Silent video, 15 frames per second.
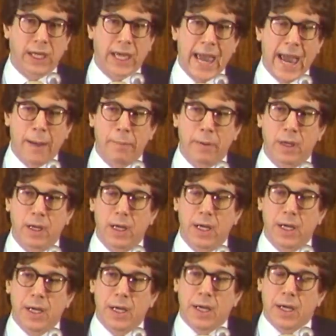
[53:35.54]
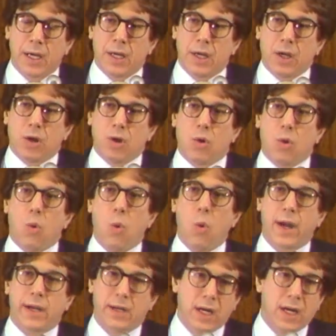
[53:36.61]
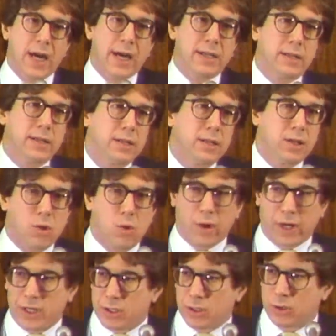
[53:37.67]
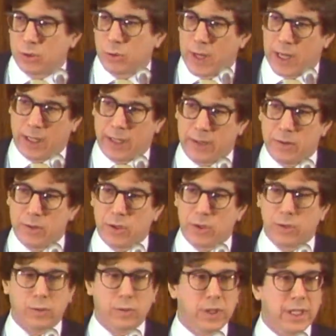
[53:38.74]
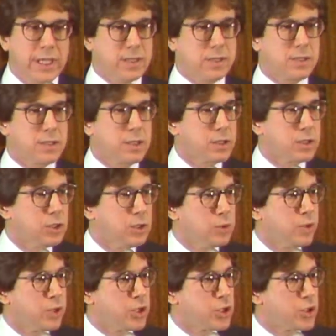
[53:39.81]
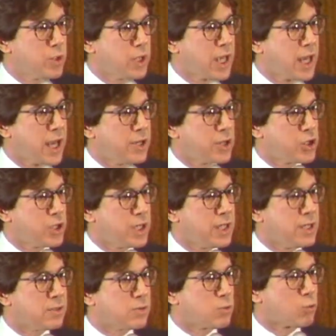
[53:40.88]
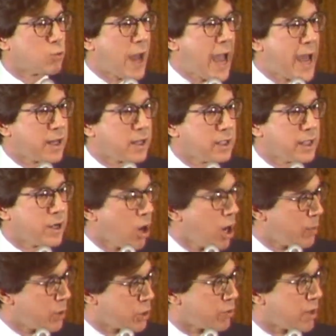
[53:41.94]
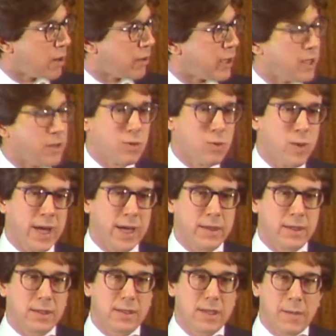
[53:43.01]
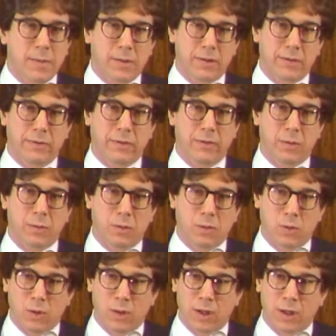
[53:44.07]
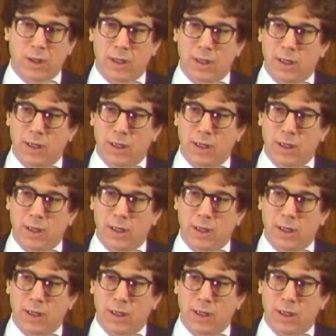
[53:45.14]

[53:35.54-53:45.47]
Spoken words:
gap ought not, according to Llewellyn, to lead us to conclude that adjudication is radically arbitrary in the way that some of the more